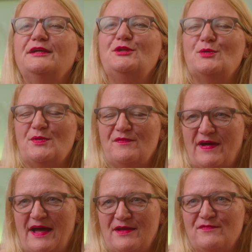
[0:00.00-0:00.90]
Number
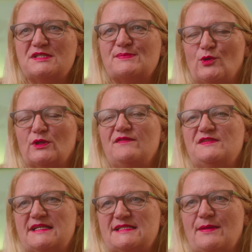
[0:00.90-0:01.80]
5, small
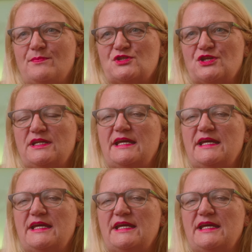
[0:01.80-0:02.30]
gifts exemption.